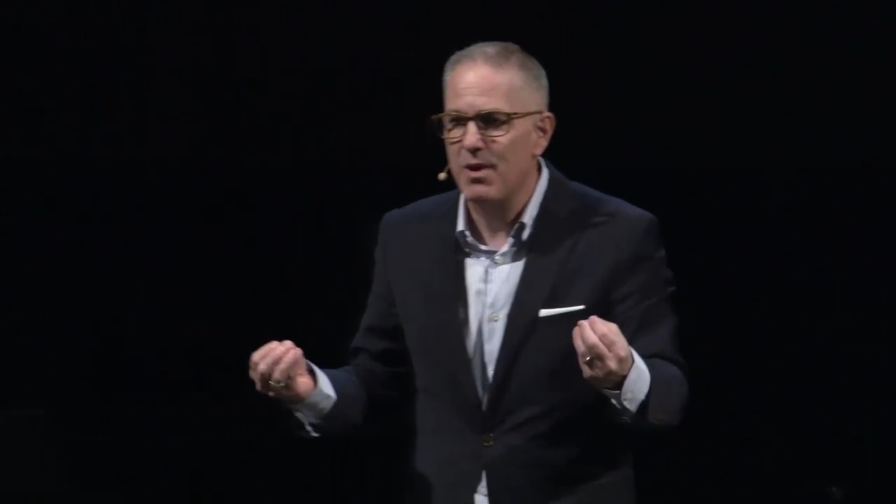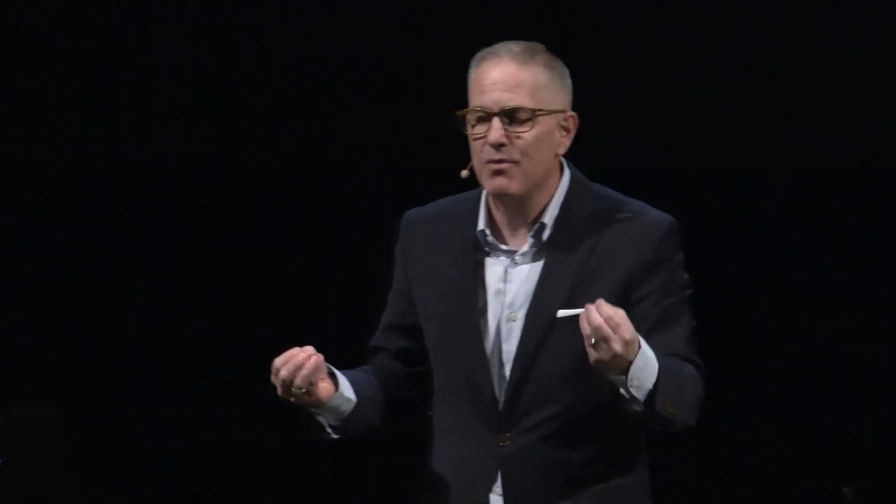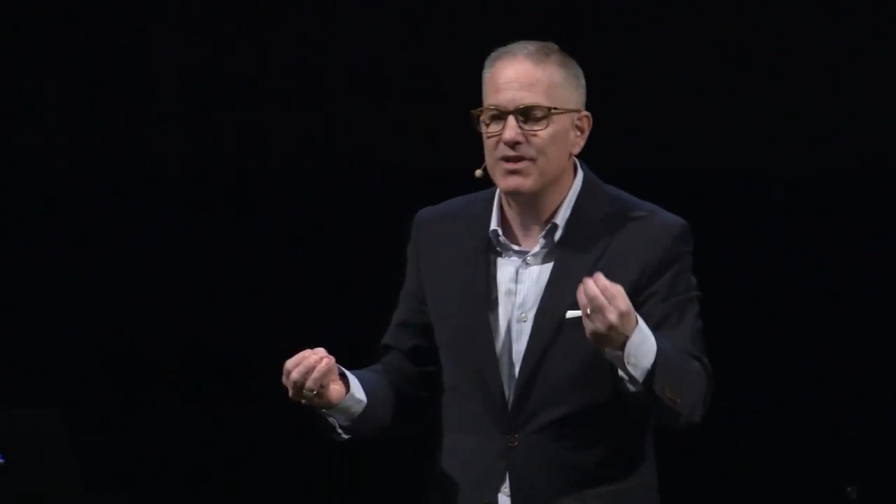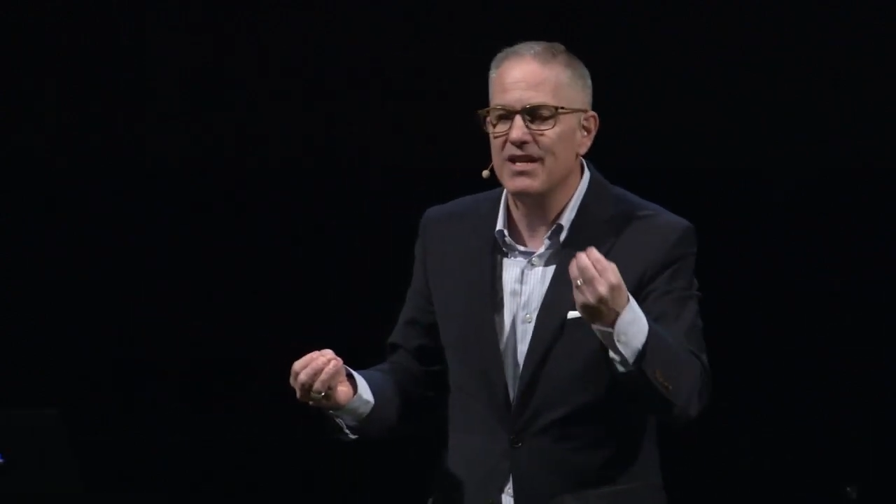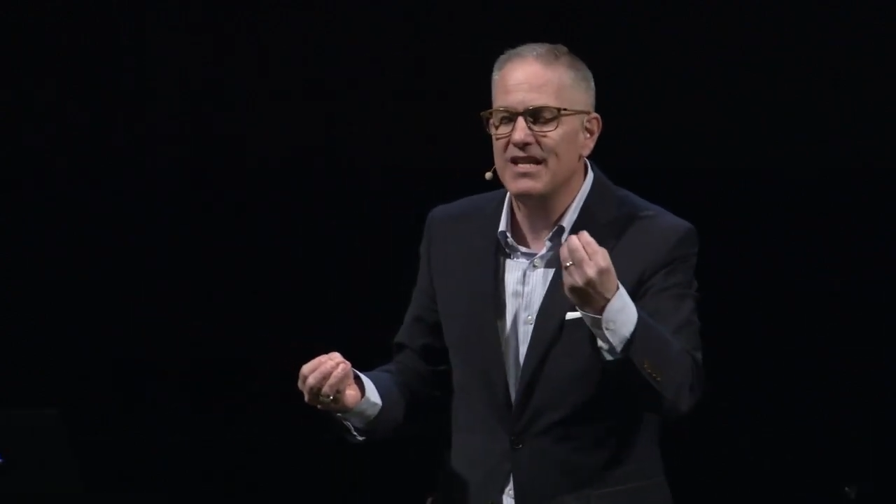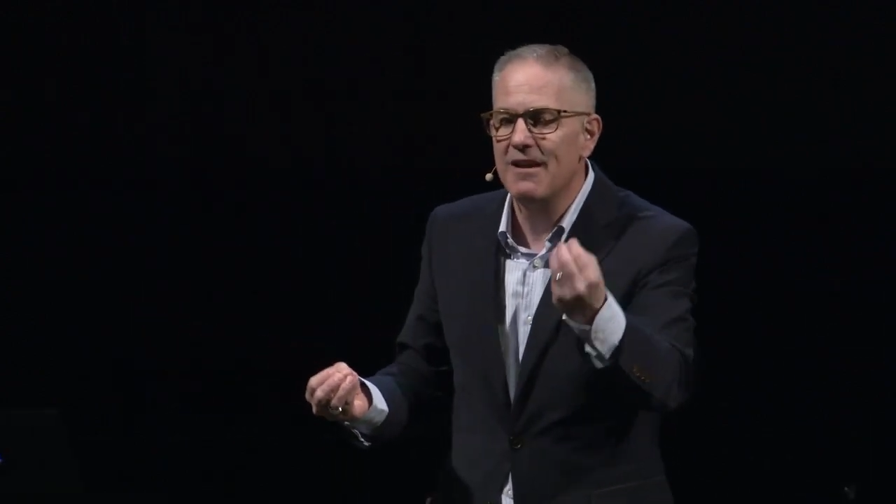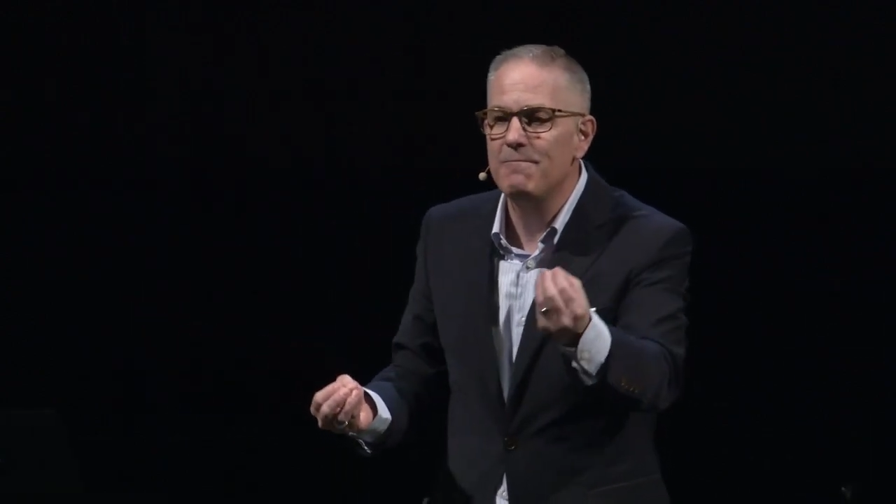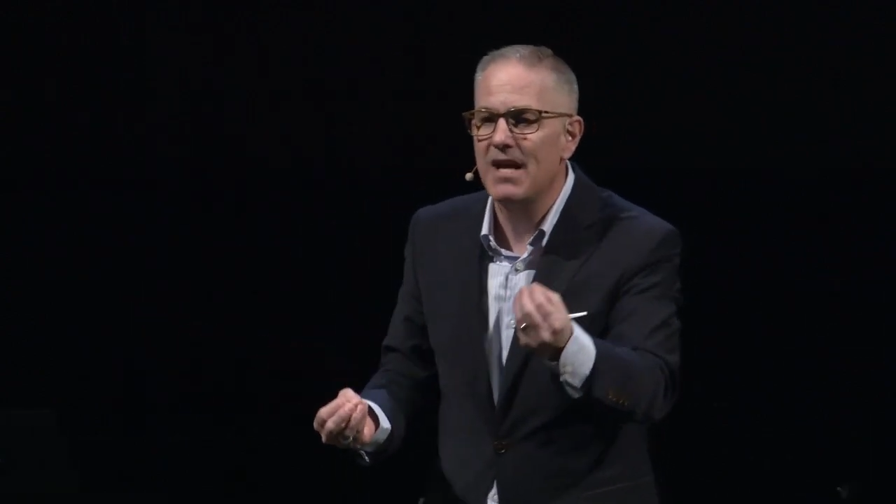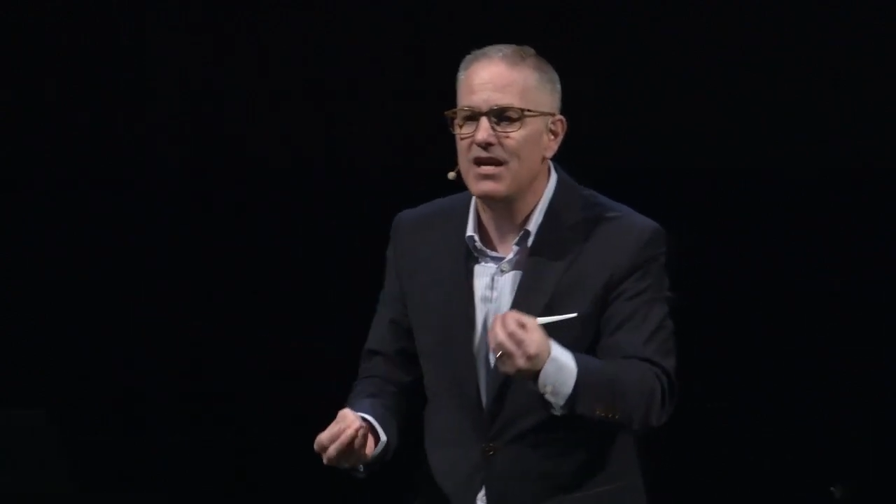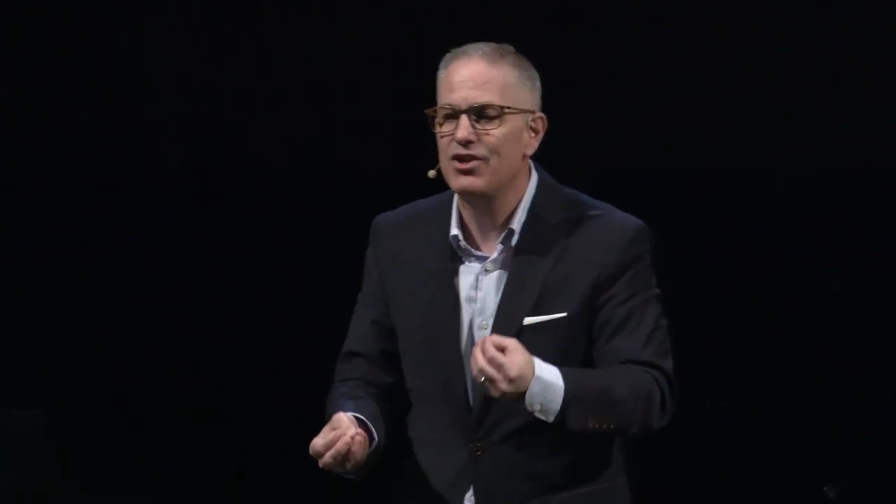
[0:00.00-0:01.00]
but it was the
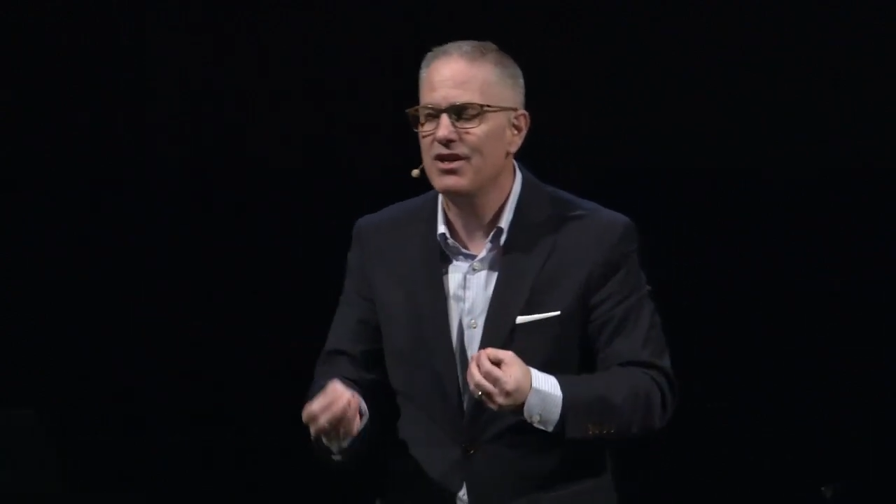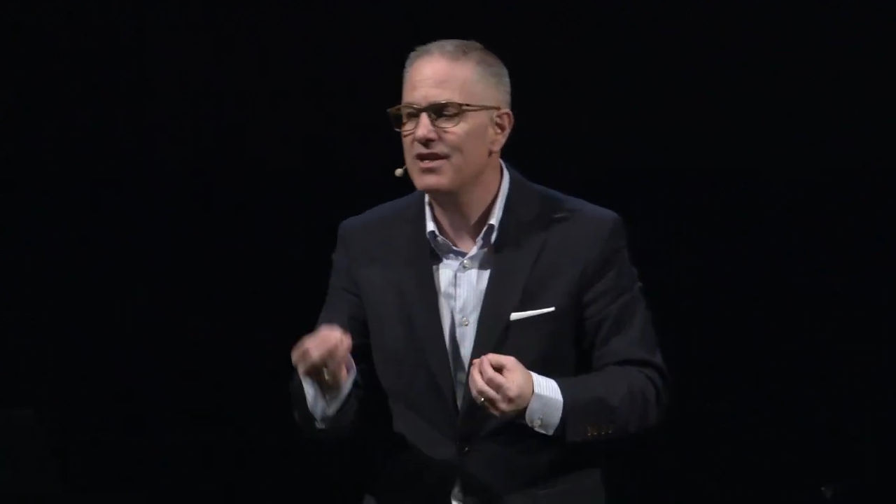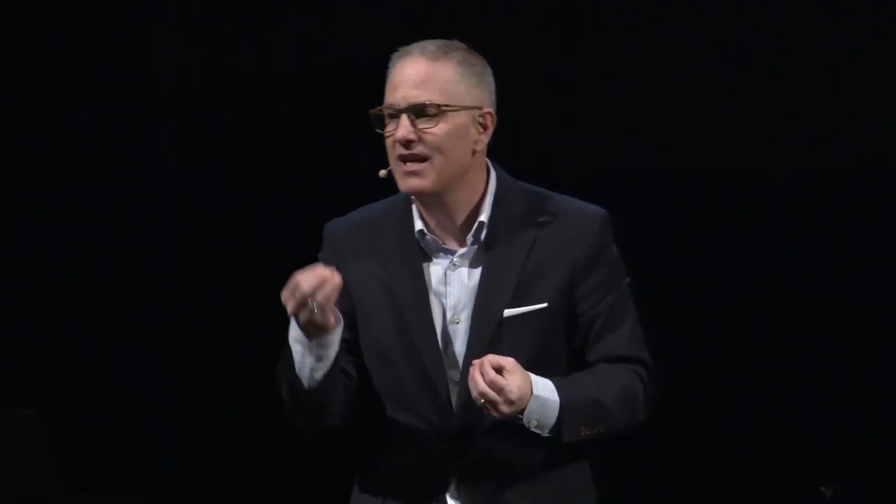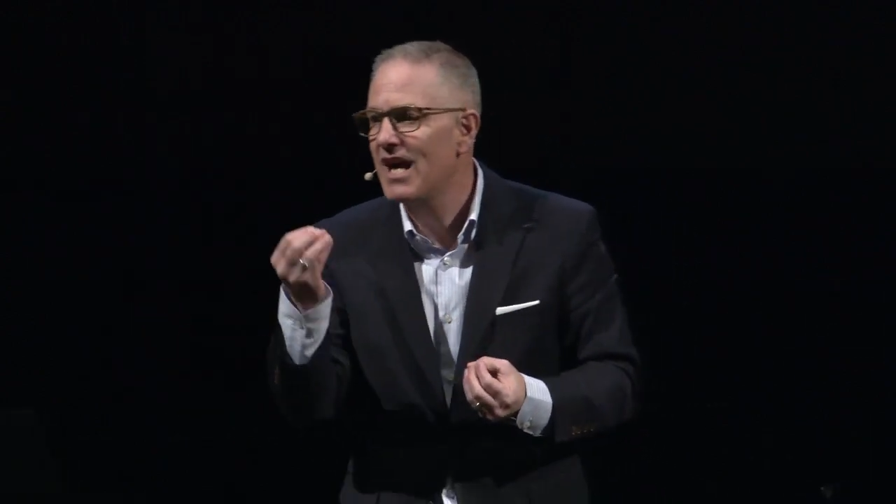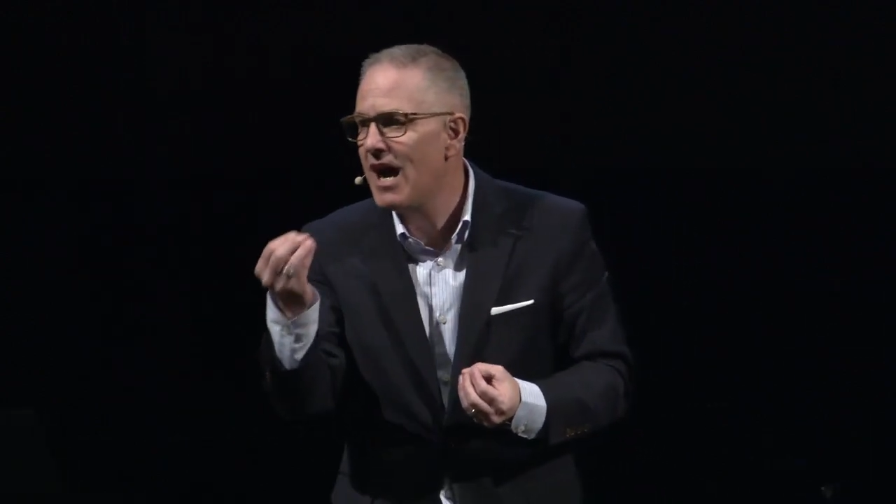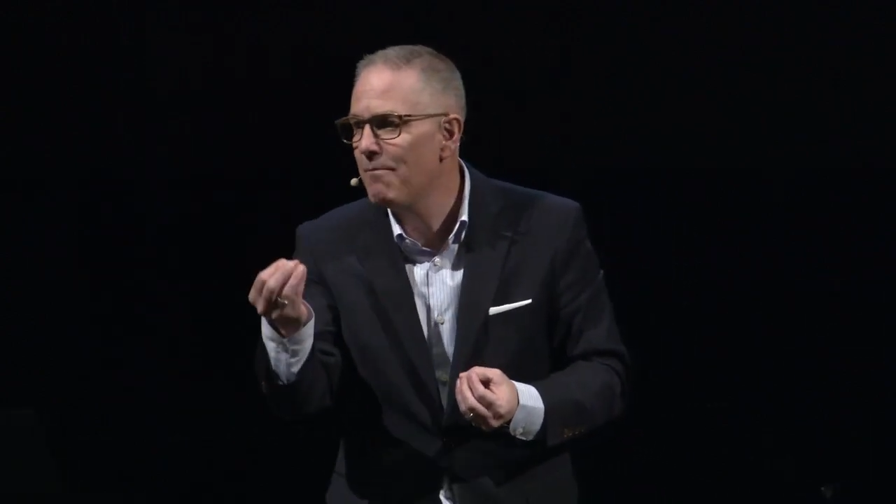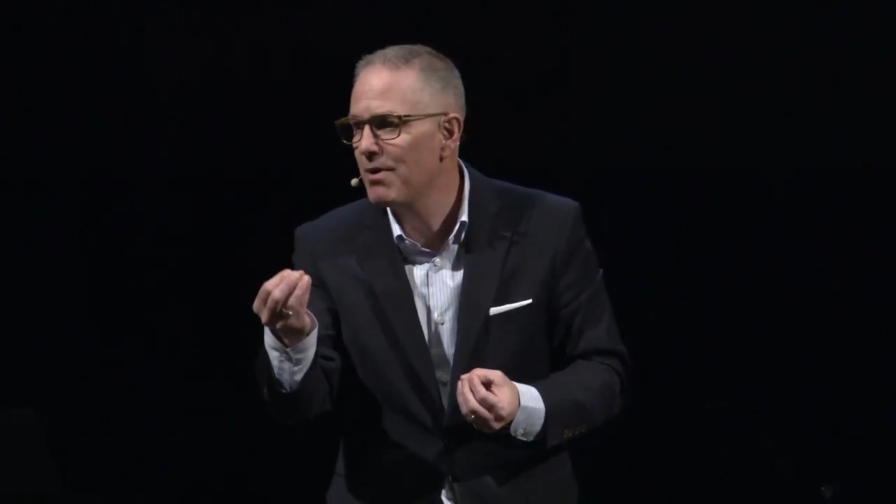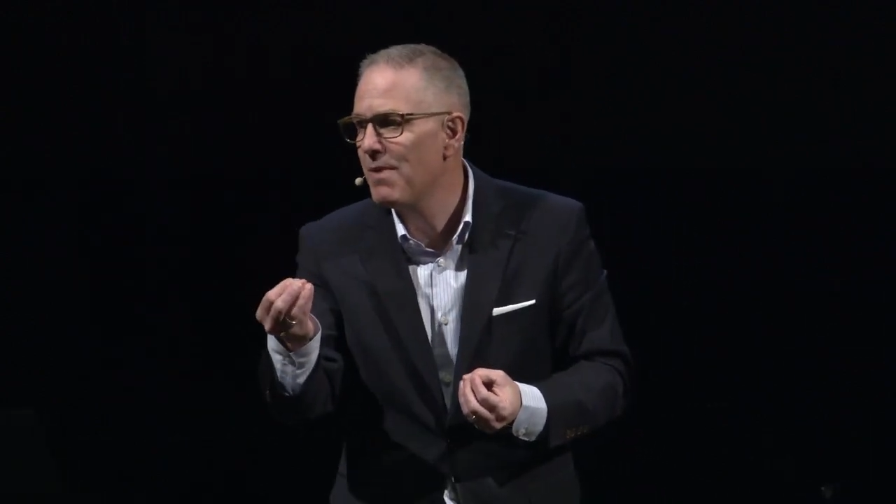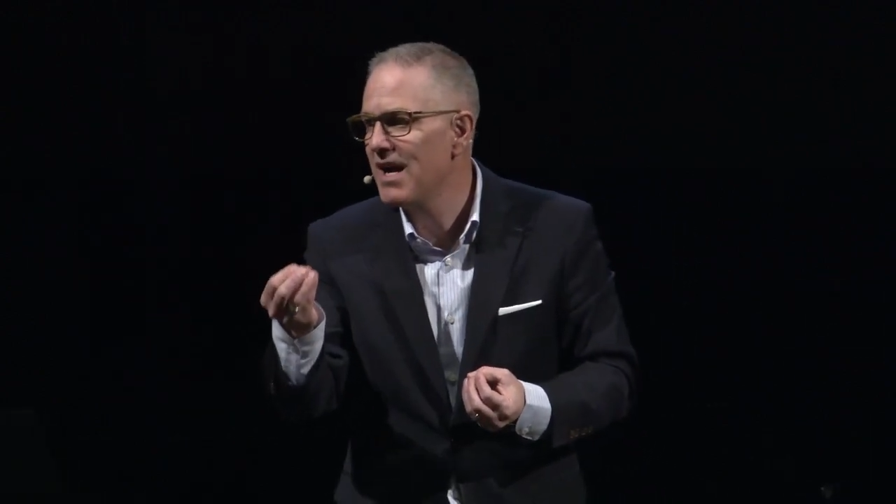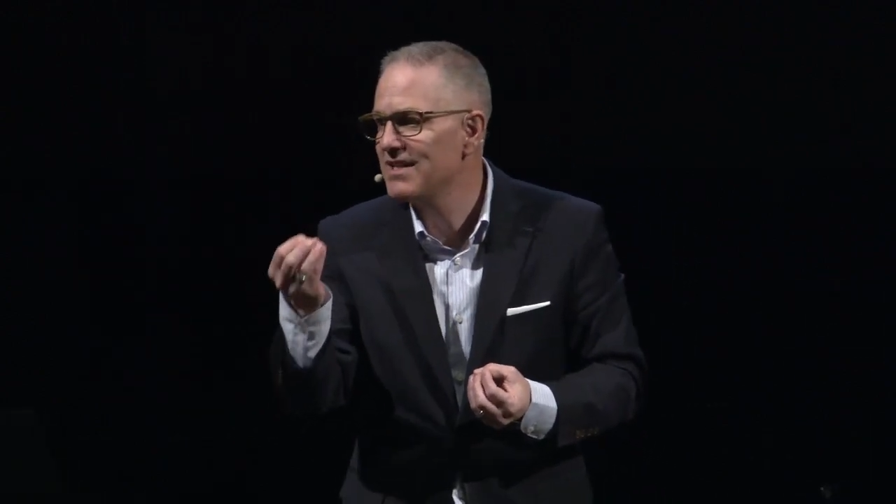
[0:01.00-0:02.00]
temptation to
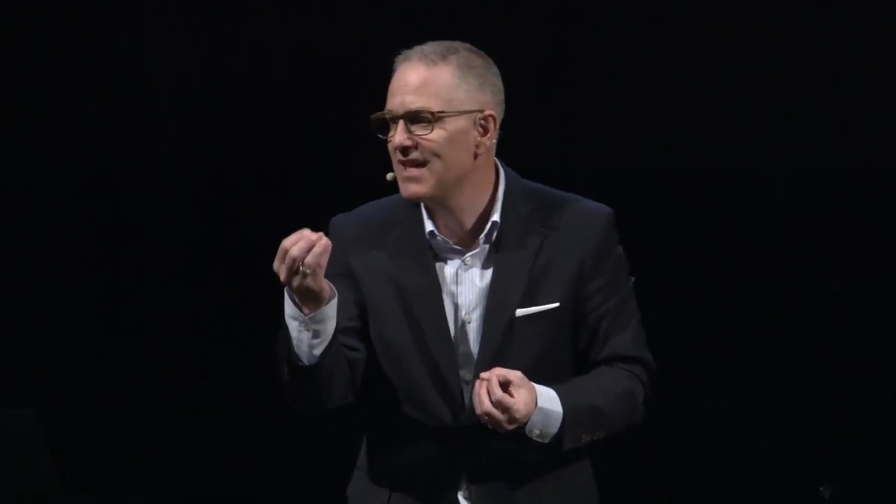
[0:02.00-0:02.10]
compromise